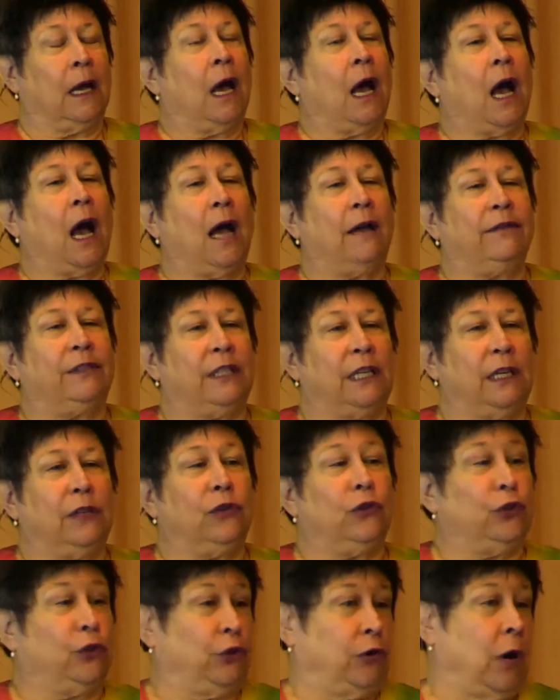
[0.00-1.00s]
I've seen
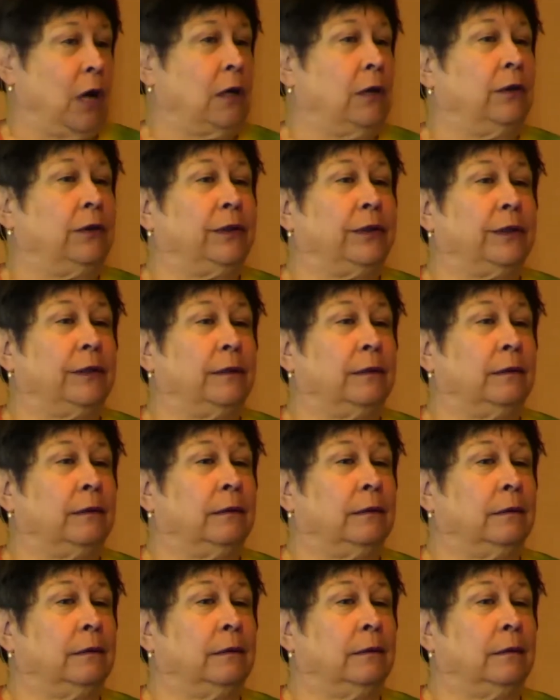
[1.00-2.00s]
your struggles
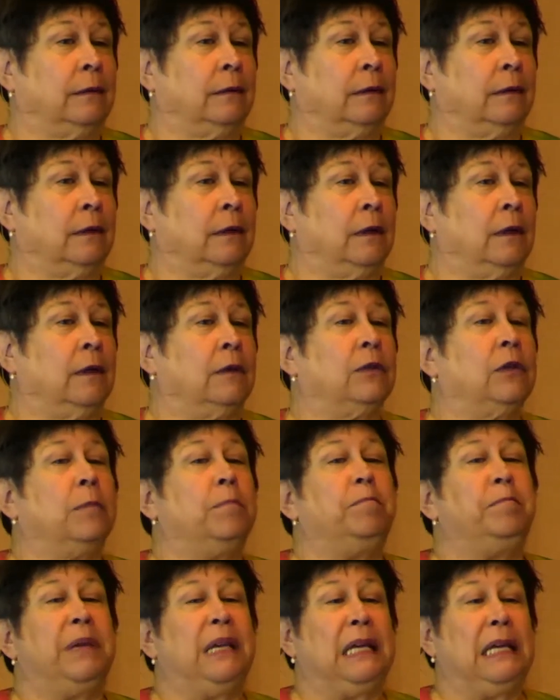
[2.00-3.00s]
to
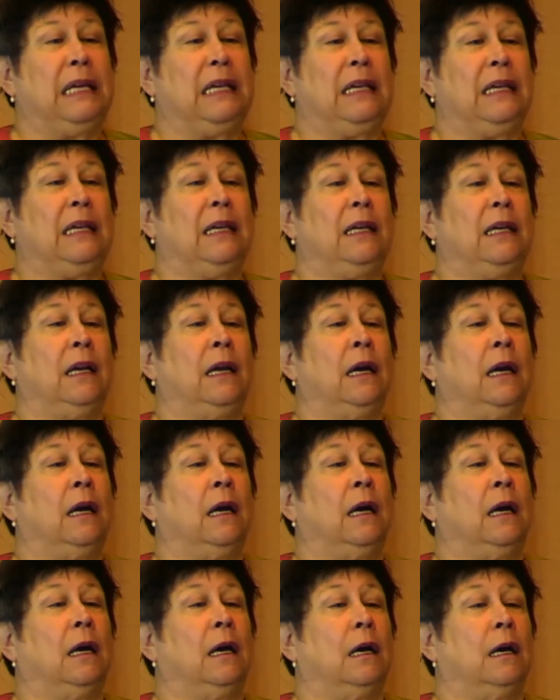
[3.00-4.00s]
be
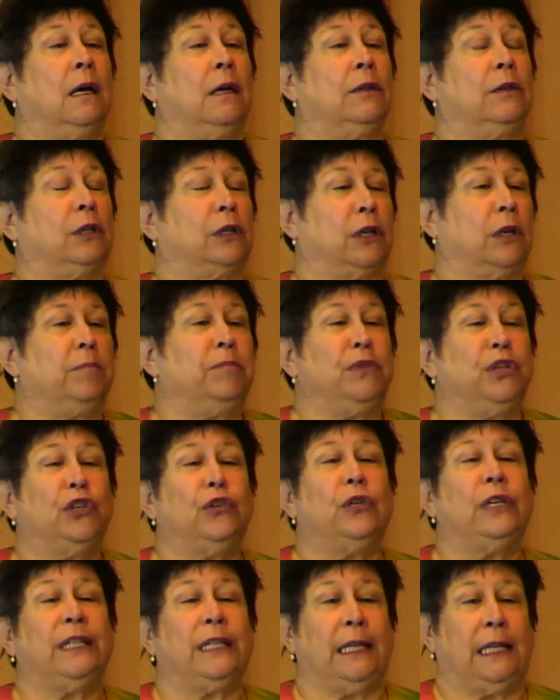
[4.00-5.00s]
the
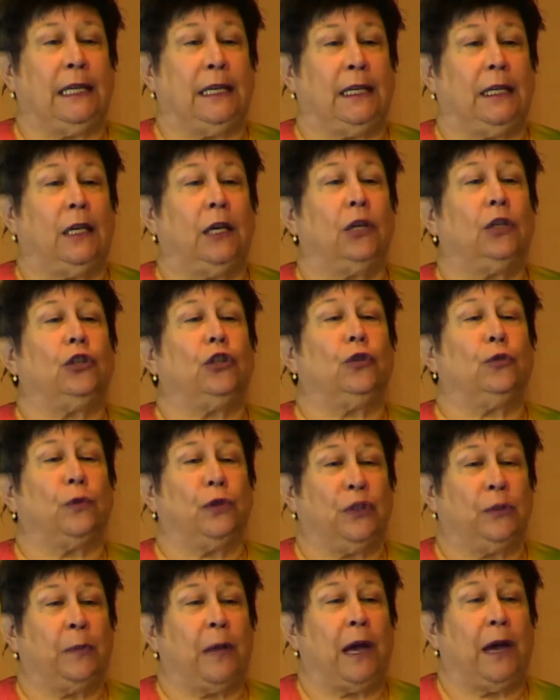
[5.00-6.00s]
community you
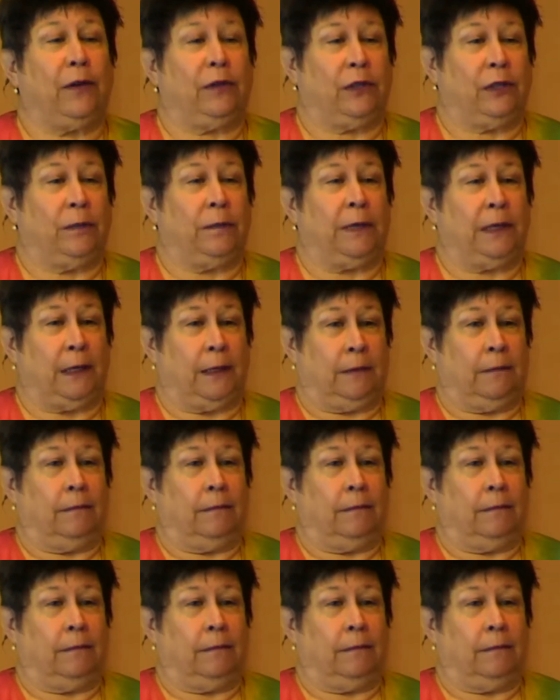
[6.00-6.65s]
aspire to be.